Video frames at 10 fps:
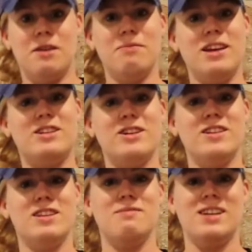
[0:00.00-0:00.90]
makes sure
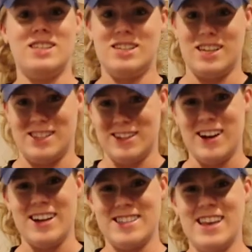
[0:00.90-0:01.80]
that the message gets
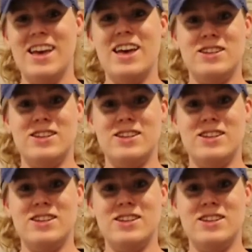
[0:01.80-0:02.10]
across